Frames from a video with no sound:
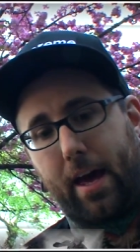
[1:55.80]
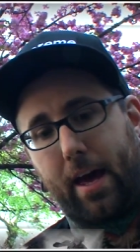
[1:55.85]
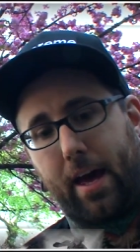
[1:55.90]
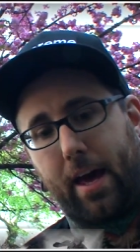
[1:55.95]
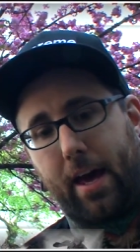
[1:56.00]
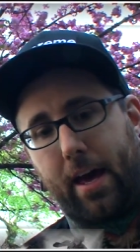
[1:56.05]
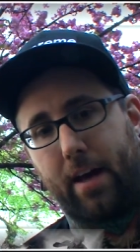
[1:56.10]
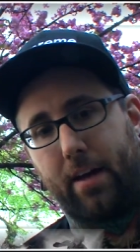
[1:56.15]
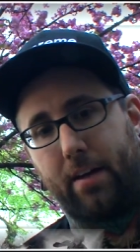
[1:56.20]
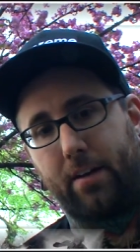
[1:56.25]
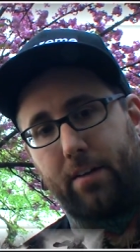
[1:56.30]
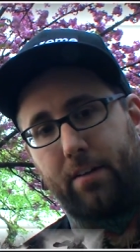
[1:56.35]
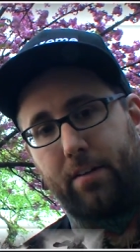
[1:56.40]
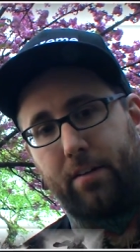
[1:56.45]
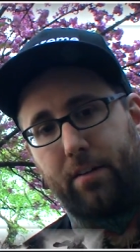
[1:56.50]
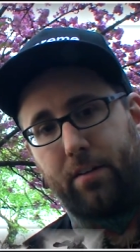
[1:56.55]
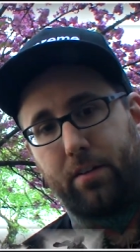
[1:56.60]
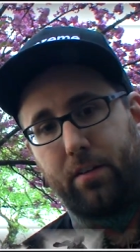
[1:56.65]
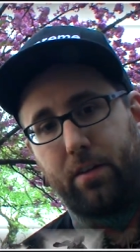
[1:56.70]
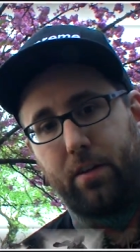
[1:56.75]
And
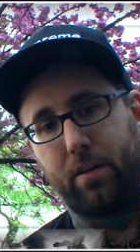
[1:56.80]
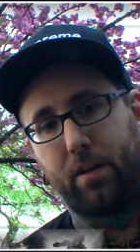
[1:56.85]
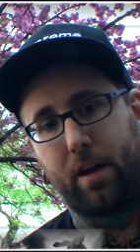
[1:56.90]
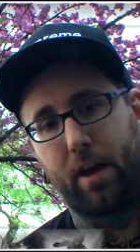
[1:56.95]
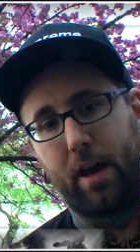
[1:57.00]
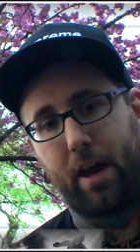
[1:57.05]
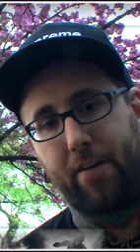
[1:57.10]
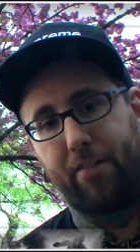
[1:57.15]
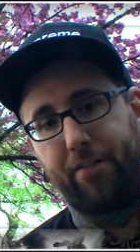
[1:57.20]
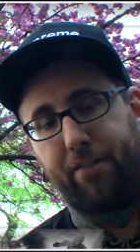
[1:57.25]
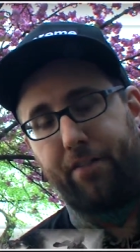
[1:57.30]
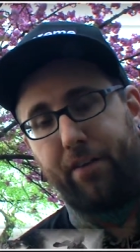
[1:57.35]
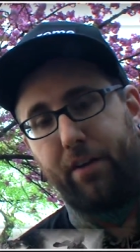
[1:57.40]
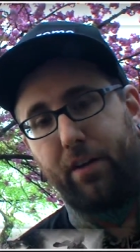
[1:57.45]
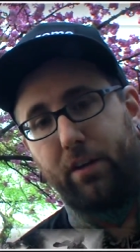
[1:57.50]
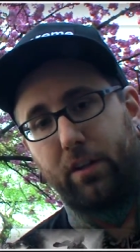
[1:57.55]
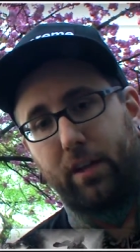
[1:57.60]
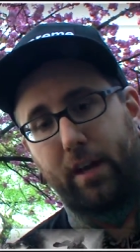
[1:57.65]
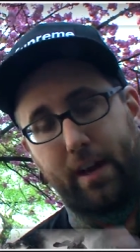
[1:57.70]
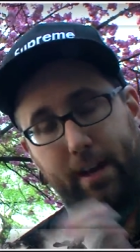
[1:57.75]
I
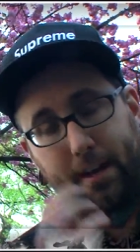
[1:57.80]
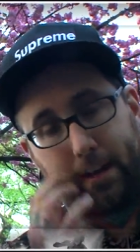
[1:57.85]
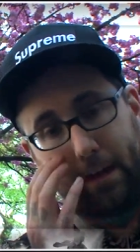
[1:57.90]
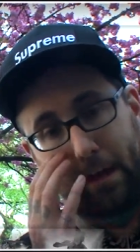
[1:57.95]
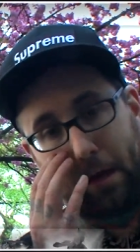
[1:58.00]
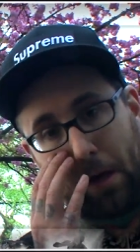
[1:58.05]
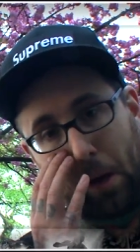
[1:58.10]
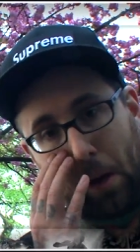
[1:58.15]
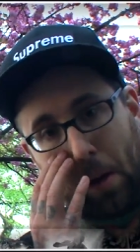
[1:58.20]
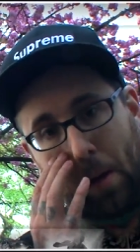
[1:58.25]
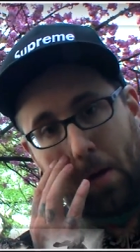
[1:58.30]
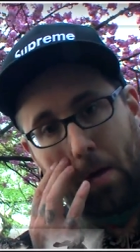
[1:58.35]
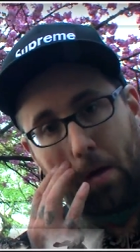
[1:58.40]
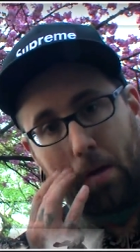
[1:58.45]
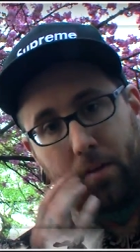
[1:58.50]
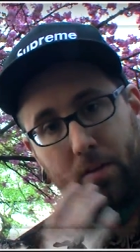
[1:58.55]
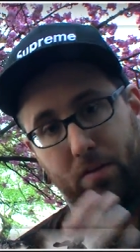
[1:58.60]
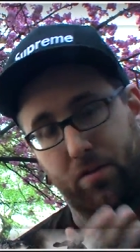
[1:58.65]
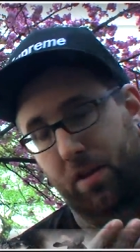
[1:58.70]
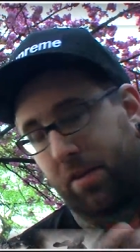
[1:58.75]
feel like
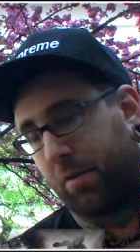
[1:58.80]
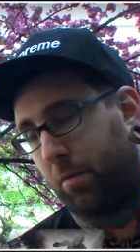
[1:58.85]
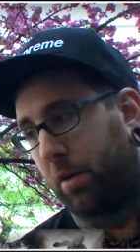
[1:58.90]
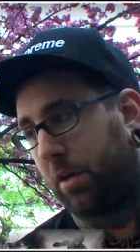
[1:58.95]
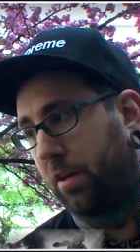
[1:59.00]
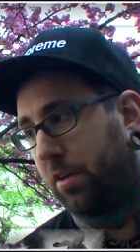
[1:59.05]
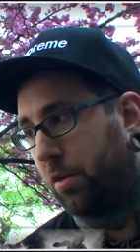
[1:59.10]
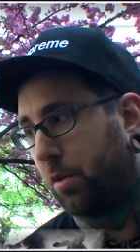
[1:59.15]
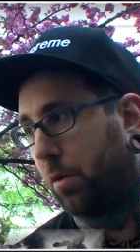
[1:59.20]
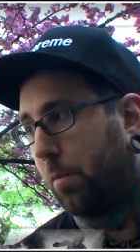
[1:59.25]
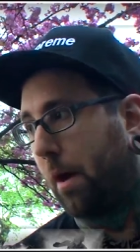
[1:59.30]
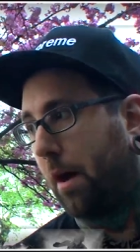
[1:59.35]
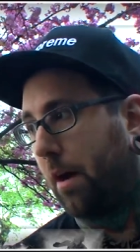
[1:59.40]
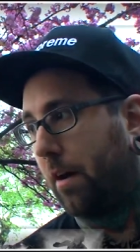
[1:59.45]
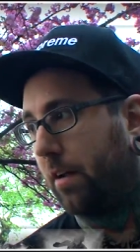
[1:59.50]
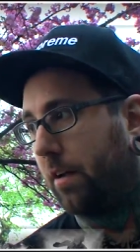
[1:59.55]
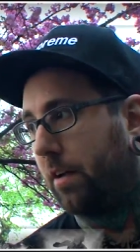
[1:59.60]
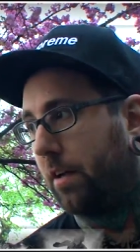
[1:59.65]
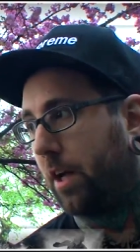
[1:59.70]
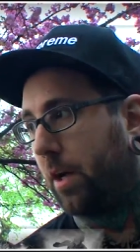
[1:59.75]
there's nothing we can do about
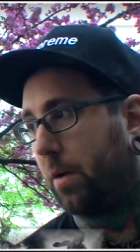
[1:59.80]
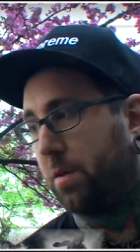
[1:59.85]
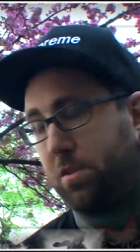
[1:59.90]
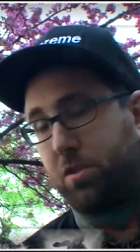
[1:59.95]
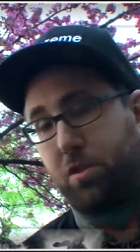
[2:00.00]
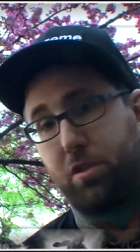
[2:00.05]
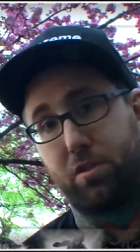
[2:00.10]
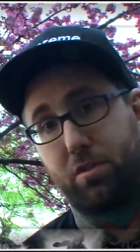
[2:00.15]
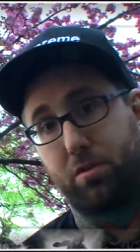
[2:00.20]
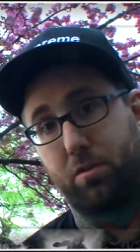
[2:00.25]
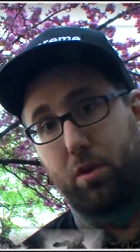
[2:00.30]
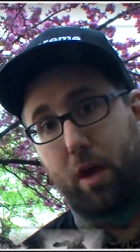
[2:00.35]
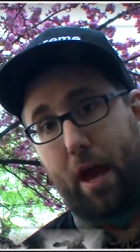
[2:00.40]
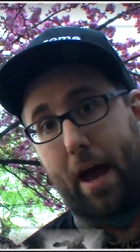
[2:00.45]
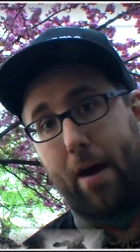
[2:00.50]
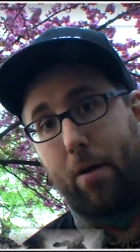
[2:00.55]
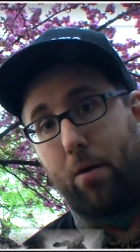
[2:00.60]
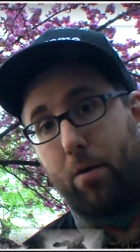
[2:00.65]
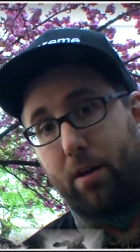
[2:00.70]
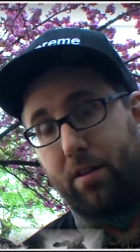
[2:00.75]
it. You know, it's just
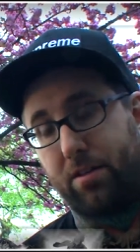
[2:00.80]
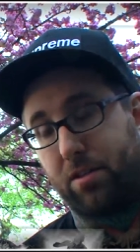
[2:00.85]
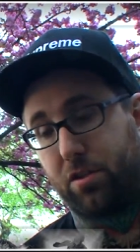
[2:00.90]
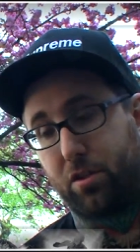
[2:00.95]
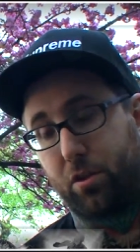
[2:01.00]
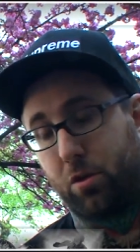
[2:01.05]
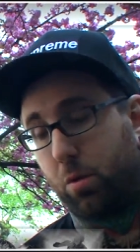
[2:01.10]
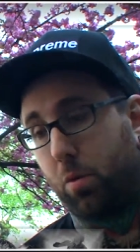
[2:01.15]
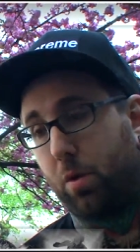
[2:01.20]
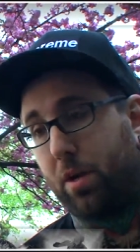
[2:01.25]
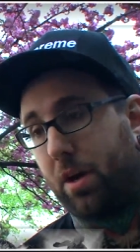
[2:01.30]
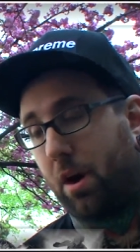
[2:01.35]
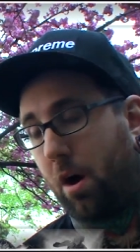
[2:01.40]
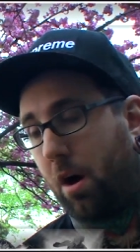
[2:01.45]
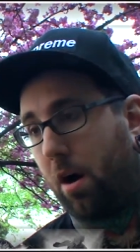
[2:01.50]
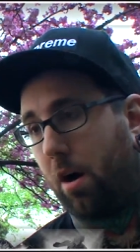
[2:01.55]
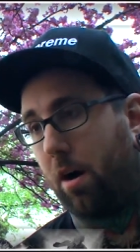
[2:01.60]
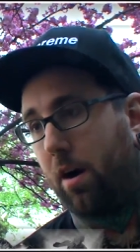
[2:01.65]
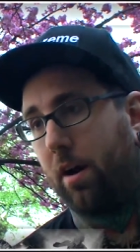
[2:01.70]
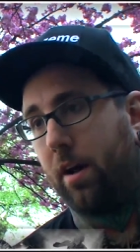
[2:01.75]
who we
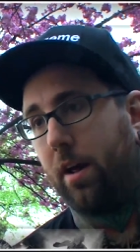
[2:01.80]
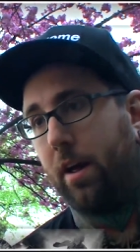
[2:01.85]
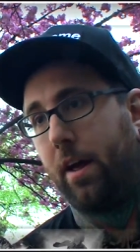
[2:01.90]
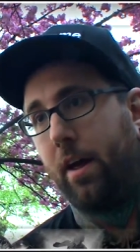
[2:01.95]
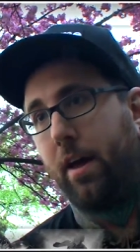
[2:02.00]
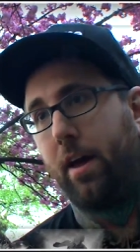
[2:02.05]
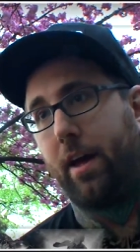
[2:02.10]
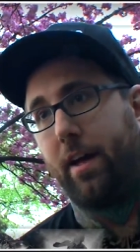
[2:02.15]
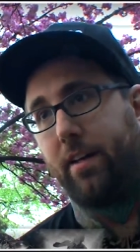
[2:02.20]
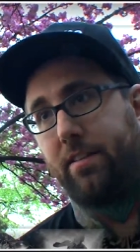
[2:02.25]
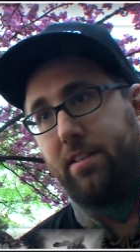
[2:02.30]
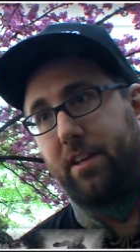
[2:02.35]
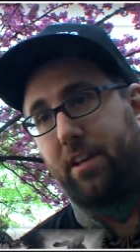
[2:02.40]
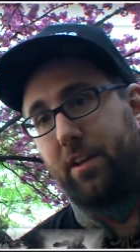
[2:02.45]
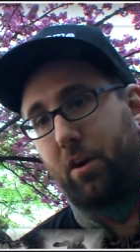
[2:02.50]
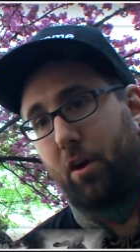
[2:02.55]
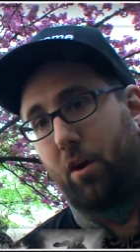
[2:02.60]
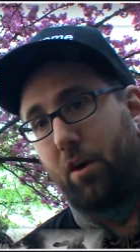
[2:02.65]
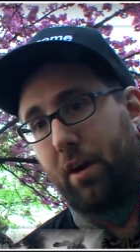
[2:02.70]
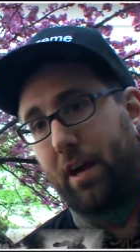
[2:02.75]
are. It's
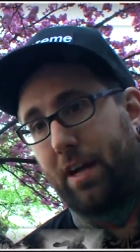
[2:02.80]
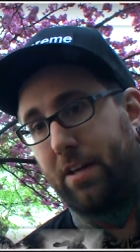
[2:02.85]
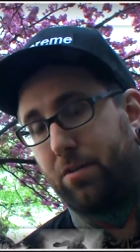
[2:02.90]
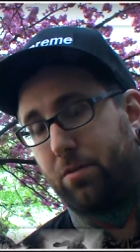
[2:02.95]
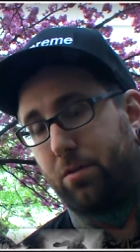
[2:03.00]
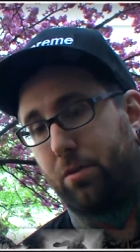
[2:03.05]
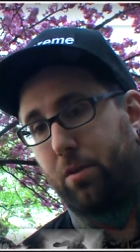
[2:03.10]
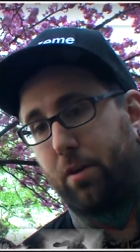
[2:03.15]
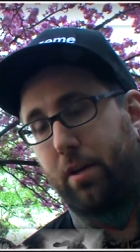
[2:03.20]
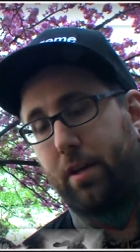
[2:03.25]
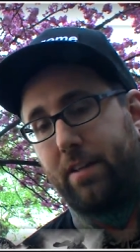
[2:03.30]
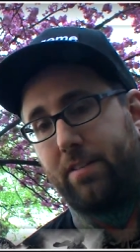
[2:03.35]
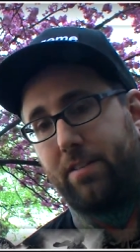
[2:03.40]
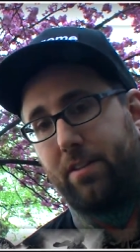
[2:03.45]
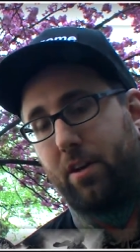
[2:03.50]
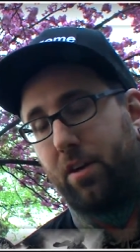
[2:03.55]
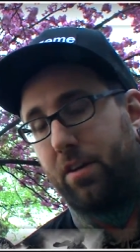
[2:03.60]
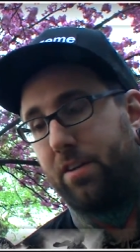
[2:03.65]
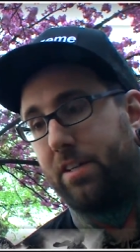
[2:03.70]
in our nature, it's in our